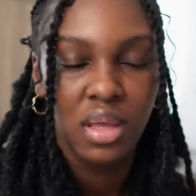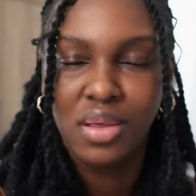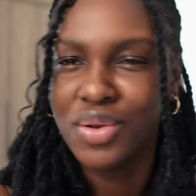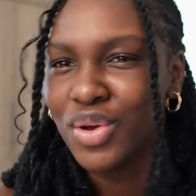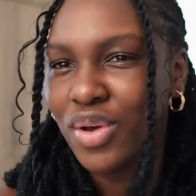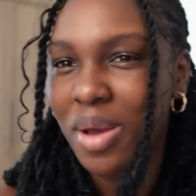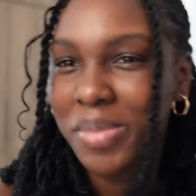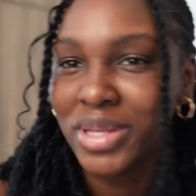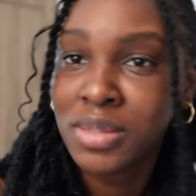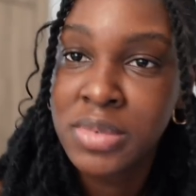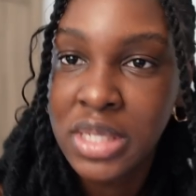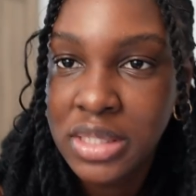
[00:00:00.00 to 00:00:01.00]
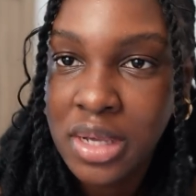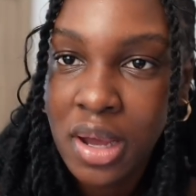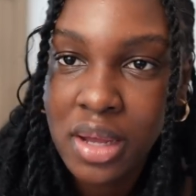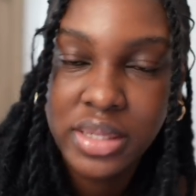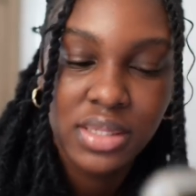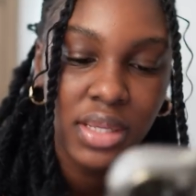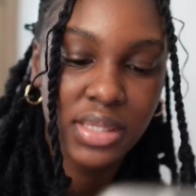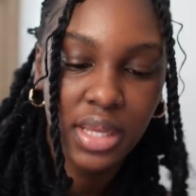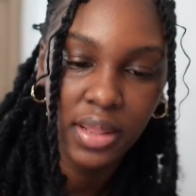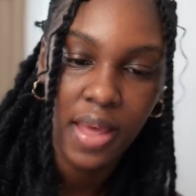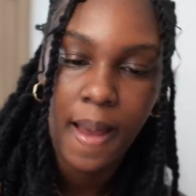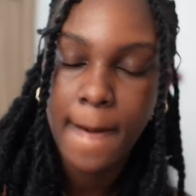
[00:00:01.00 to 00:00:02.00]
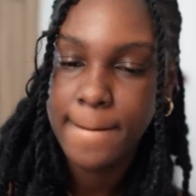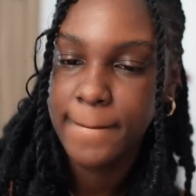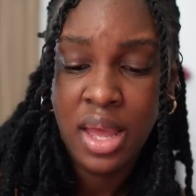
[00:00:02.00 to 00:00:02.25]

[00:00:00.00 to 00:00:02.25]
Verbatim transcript: you know, make some TikToks, things like that.